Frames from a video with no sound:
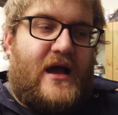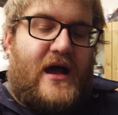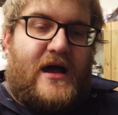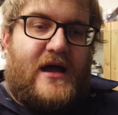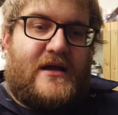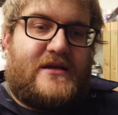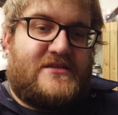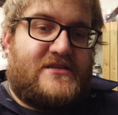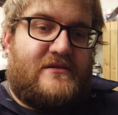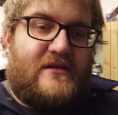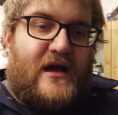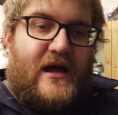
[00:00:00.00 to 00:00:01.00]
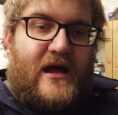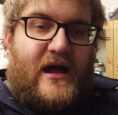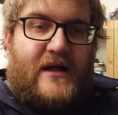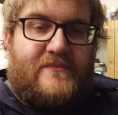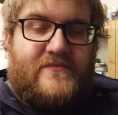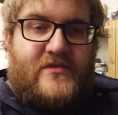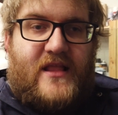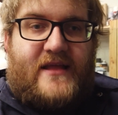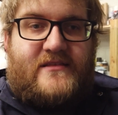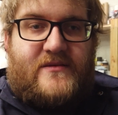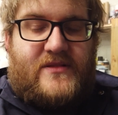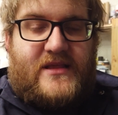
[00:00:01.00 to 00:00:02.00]
because I'm
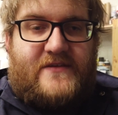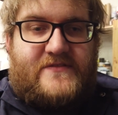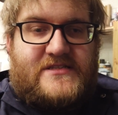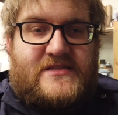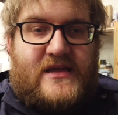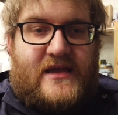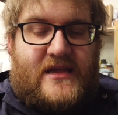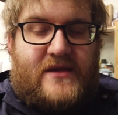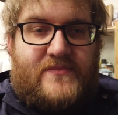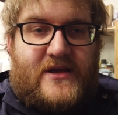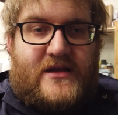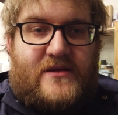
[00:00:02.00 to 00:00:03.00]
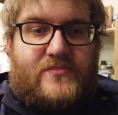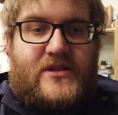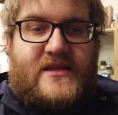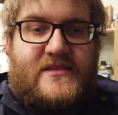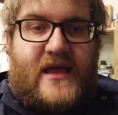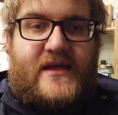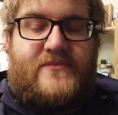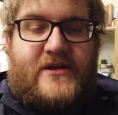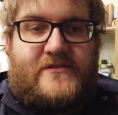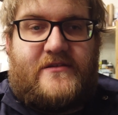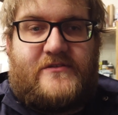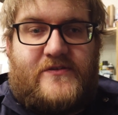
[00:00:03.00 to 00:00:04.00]
led to believe it can be a complete
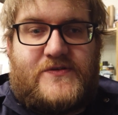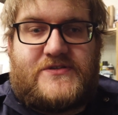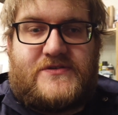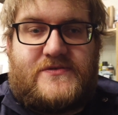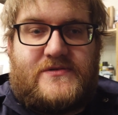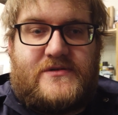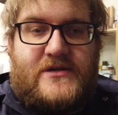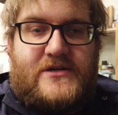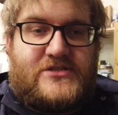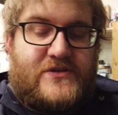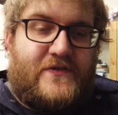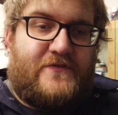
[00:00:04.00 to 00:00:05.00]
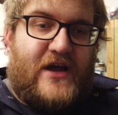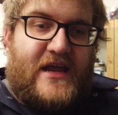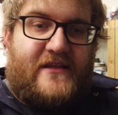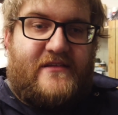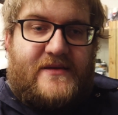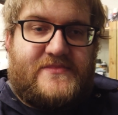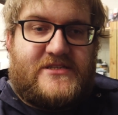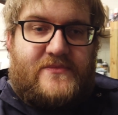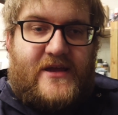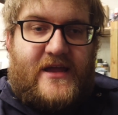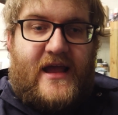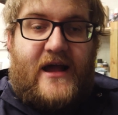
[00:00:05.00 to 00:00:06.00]
nightmare to do so. So if you've got any tips that
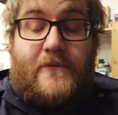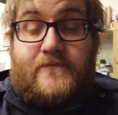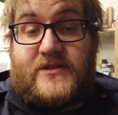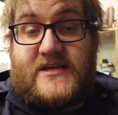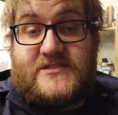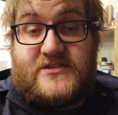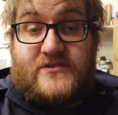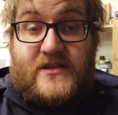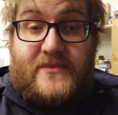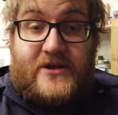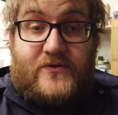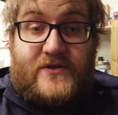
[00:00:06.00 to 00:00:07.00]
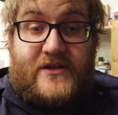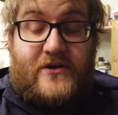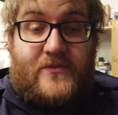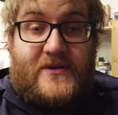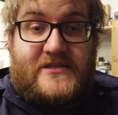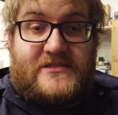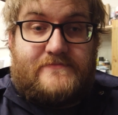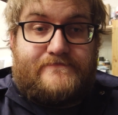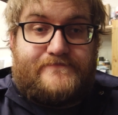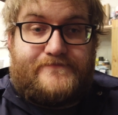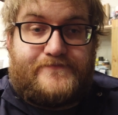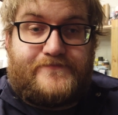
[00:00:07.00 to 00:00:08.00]
might help, please do let me know in the comments.
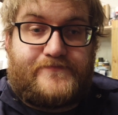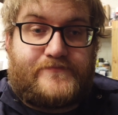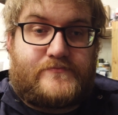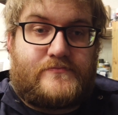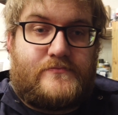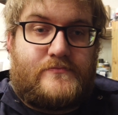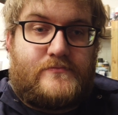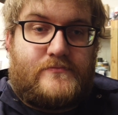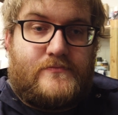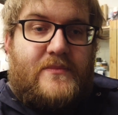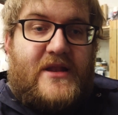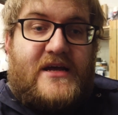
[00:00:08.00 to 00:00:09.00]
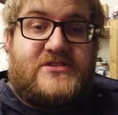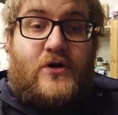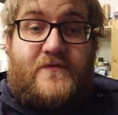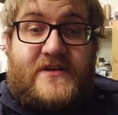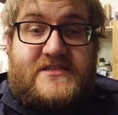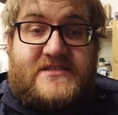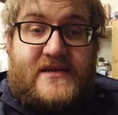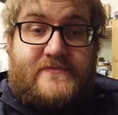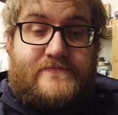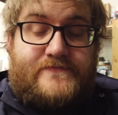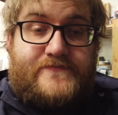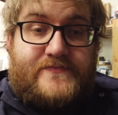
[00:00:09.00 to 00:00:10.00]
But that's all for this time.